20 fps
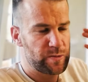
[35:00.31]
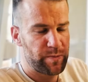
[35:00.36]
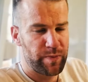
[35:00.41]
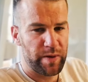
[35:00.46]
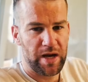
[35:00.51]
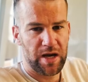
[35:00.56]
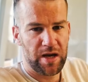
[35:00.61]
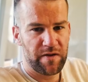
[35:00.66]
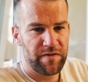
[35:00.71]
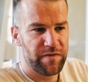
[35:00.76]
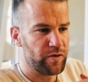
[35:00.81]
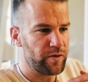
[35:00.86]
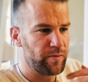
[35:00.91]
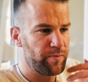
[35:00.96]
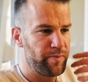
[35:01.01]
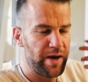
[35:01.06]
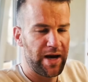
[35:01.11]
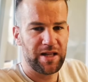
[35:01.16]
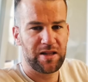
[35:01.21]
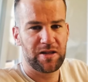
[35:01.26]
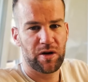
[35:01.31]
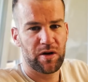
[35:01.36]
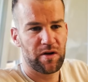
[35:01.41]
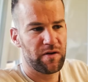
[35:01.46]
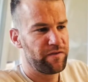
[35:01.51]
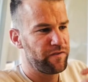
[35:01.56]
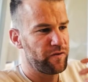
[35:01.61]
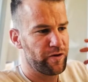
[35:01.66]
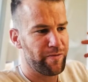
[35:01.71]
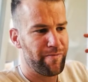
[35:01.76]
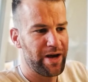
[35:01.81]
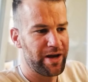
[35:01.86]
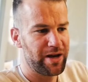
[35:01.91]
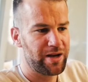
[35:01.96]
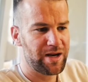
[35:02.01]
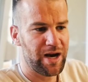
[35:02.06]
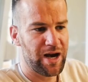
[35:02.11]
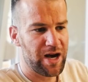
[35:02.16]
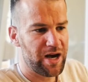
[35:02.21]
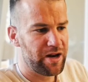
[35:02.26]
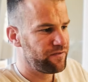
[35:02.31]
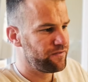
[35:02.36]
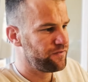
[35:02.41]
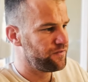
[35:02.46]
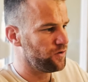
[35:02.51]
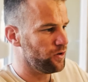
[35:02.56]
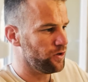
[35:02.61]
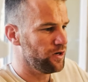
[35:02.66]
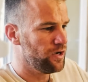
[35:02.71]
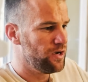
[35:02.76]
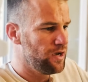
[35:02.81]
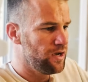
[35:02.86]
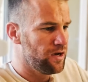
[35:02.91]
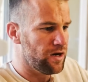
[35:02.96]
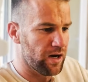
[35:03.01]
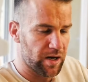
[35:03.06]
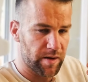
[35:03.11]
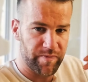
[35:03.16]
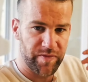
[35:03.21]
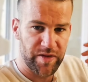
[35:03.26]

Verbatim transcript: paying for petrol, for my car, for um,